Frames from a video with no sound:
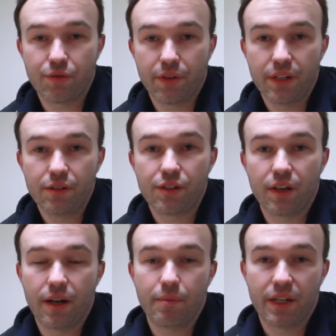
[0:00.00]
range,
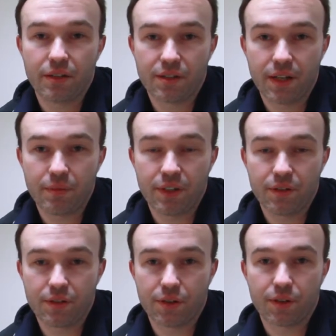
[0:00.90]
except in
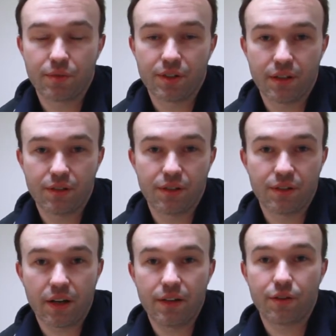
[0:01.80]
the
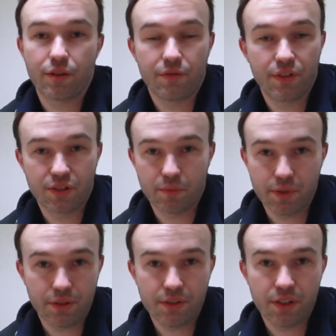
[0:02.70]
circumstances either of
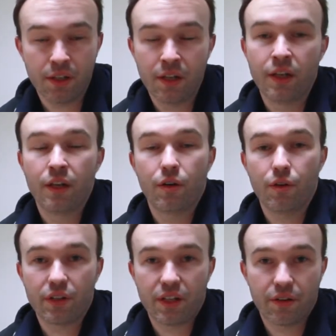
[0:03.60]
disability
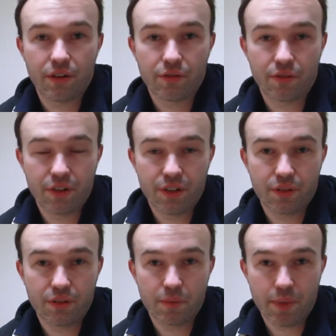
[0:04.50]
or caring for a
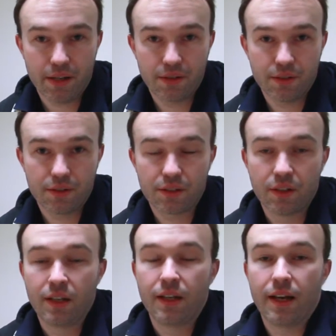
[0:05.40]
young dependent,
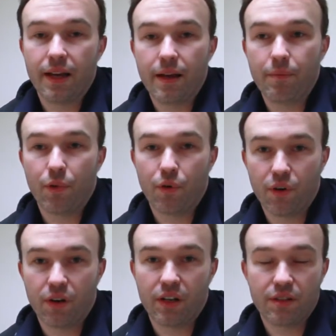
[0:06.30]

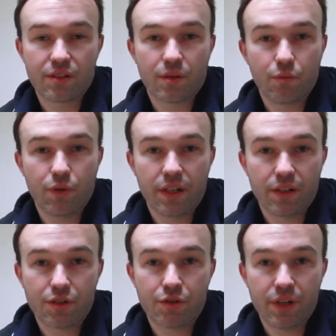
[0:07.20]
or in some way
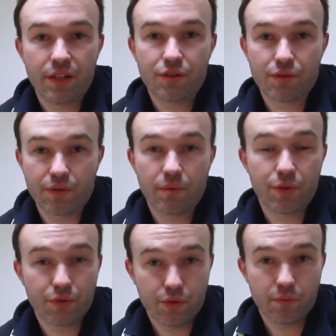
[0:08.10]
estranged from
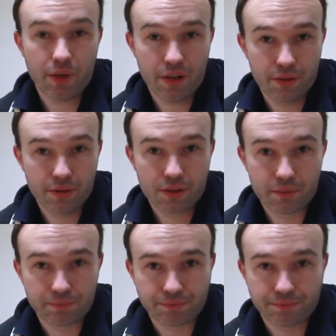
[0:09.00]
your own
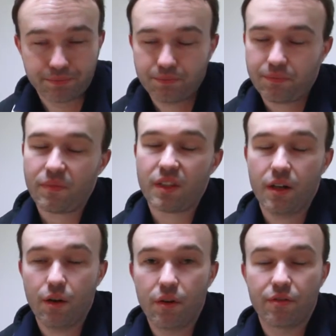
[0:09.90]
parents.
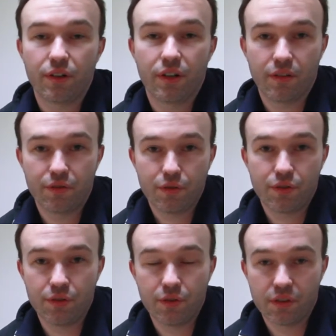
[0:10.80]
However, if
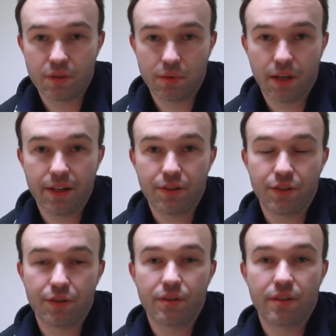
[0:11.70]
those do not apply
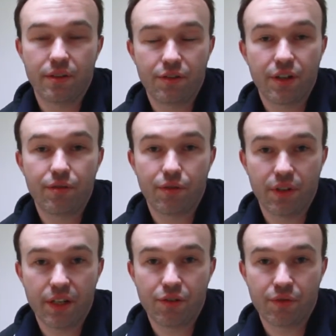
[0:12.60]
to you, then the general
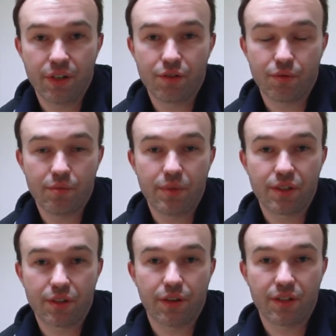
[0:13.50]
age range would be
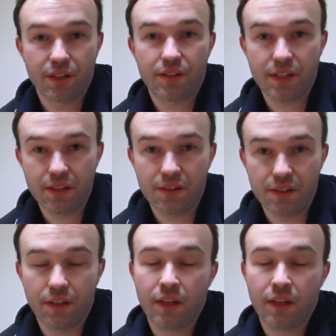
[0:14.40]
starting at 18,